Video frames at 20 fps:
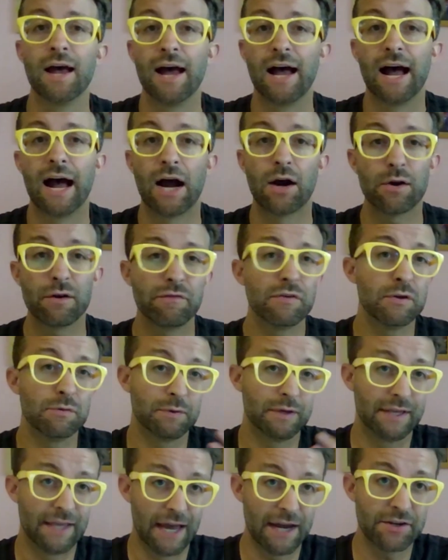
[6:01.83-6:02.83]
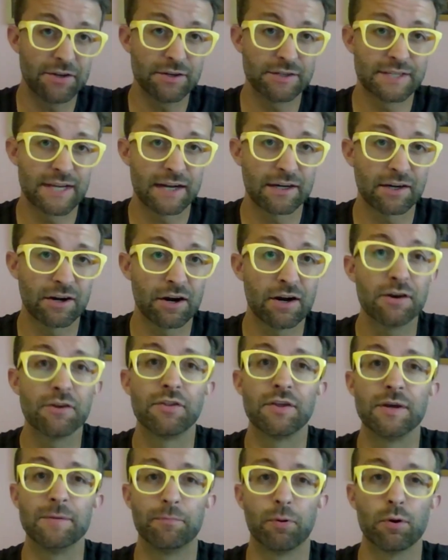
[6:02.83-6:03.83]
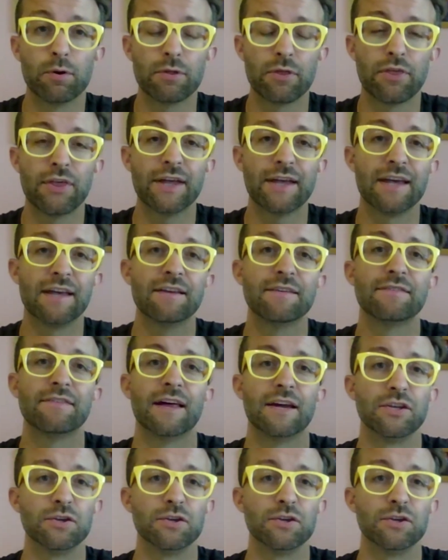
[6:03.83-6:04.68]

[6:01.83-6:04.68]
However you get your tech card, the important thing is that